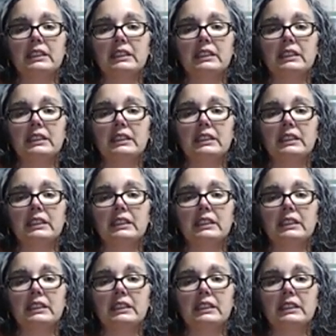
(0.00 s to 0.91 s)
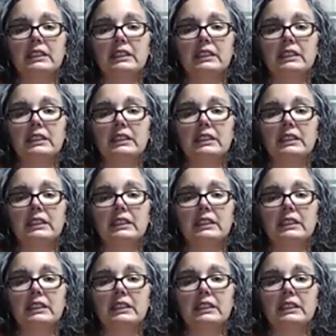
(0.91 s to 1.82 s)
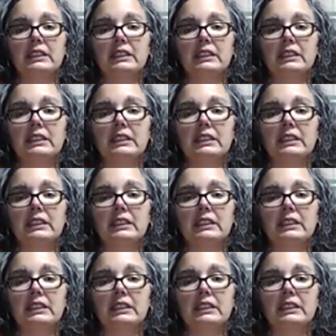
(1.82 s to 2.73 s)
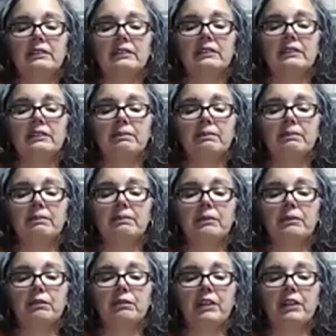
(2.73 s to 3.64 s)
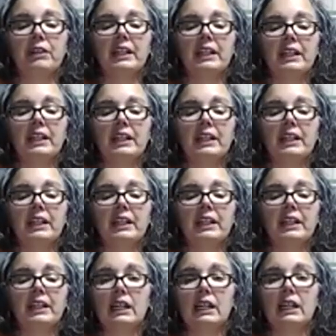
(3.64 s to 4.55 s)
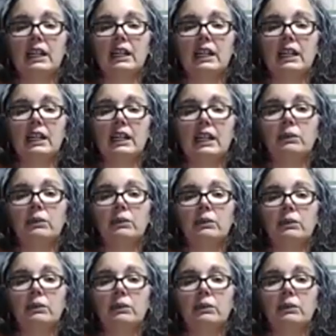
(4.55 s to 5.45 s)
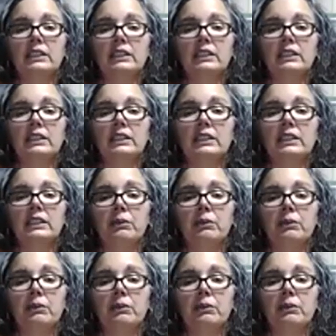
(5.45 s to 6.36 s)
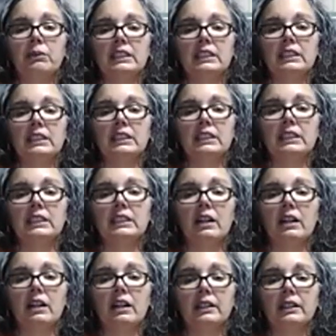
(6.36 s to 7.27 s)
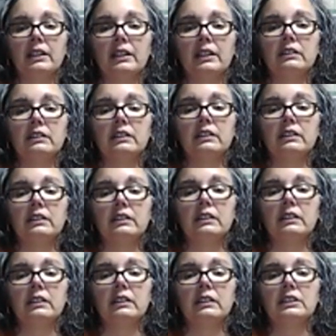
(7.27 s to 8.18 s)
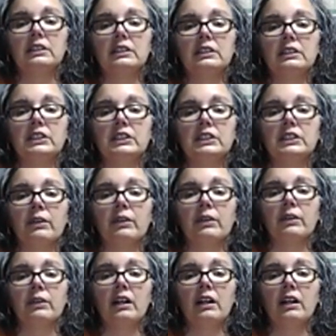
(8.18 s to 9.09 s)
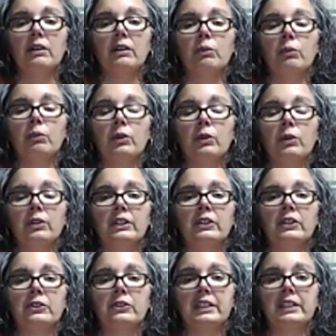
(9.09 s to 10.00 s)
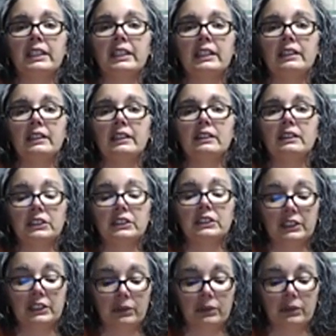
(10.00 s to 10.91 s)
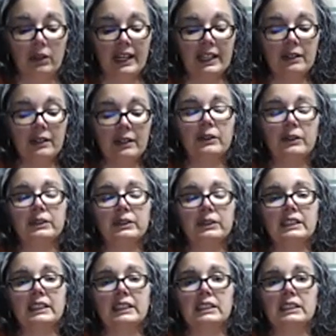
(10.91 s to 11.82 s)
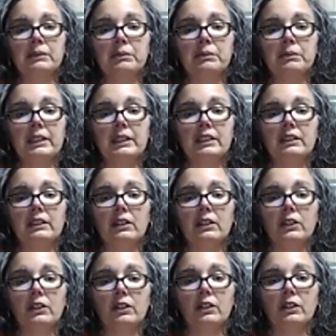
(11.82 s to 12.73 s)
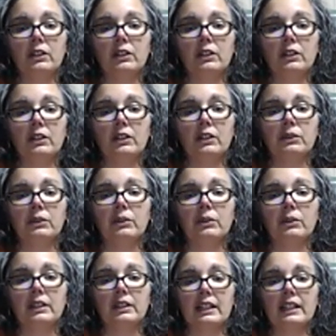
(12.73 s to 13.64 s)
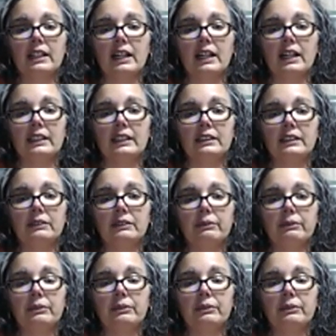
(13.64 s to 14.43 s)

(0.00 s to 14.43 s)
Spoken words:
We need to, while we're practicing, finding out what works for us and what does not, what is harming and what is not harming. So thought, word, or deed. So any of those things could be hurtful or not kind.